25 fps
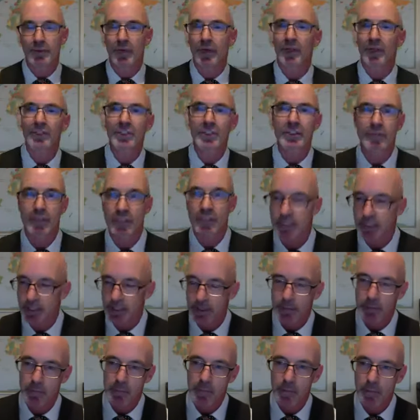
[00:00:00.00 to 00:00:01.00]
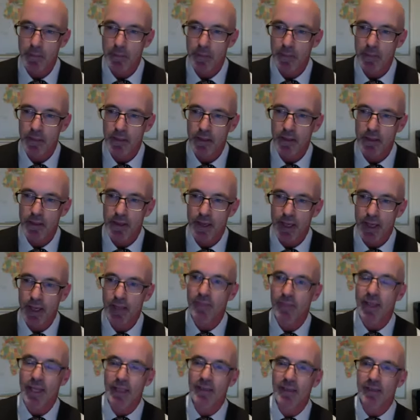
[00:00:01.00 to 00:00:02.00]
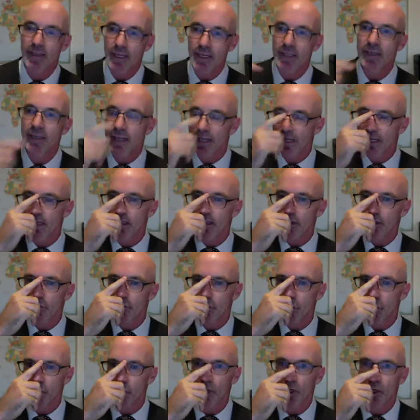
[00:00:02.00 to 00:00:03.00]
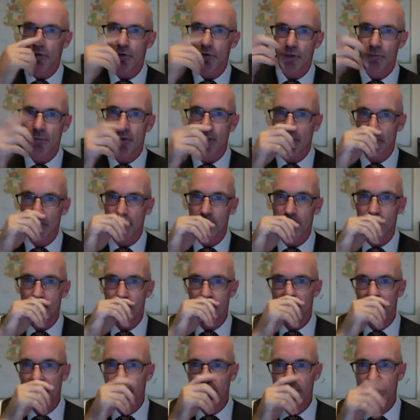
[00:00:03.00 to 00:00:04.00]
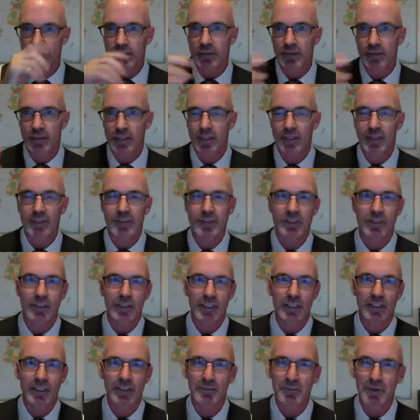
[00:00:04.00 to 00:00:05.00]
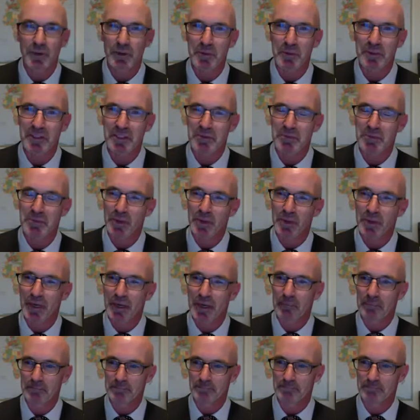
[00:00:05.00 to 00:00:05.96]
parts of it, and, and, and, and I got a phone call. Dermot, let's, uh, let, let's talk a little more about this program.